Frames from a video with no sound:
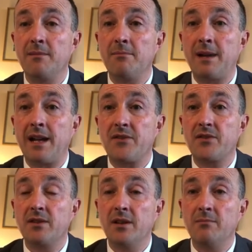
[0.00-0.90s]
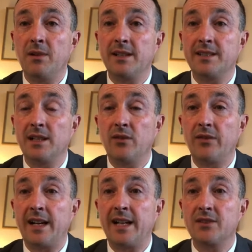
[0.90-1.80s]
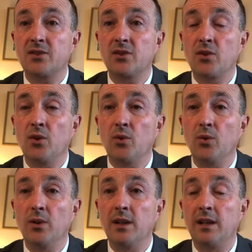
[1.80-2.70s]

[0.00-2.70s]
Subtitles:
maths myself at school,